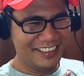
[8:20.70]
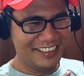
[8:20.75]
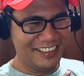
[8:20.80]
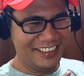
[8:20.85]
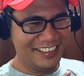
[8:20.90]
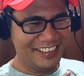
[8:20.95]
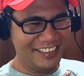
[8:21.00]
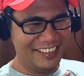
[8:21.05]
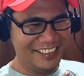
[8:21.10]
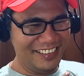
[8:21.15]

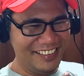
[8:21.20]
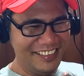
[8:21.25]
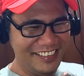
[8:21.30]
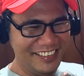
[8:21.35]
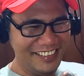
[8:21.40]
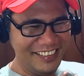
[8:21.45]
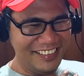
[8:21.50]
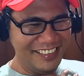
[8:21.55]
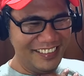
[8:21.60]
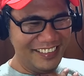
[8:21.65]

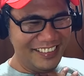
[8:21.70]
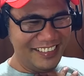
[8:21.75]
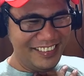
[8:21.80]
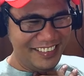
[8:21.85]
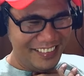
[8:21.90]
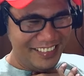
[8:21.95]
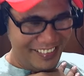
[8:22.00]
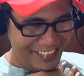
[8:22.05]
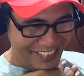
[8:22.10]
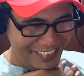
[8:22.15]

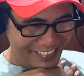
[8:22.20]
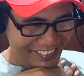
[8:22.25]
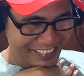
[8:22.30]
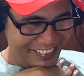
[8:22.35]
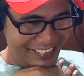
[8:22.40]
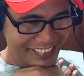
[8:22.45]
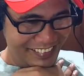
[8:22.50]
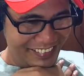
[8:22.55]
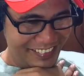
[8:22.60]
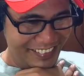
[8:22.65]

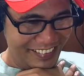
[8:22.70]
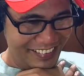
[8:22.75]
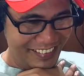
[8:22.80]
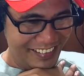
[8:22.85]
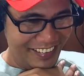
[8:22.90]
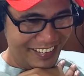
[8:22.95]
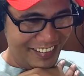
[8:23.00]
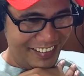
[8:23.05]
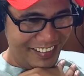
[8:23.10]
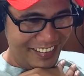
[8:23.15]

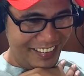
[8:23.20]
Nothing is said.